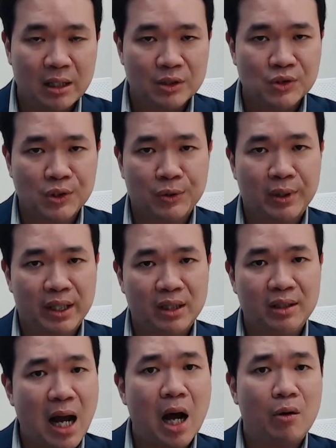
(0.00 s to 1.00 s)
So in
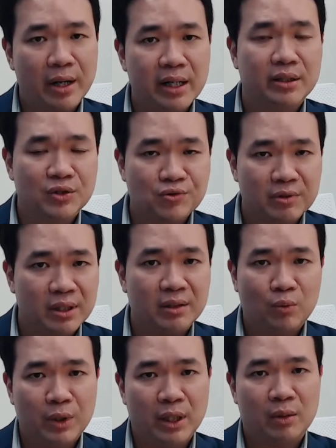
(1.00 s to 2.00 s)
our industry,
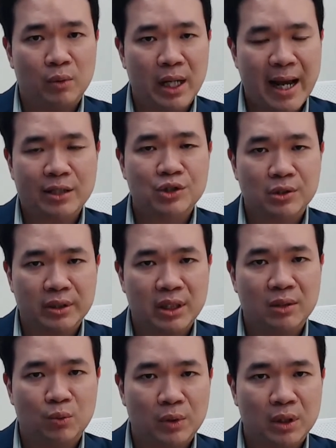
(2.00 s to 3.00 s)
we, we actually
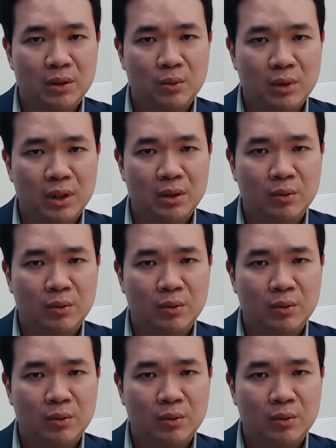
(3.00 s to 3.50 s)
we, we,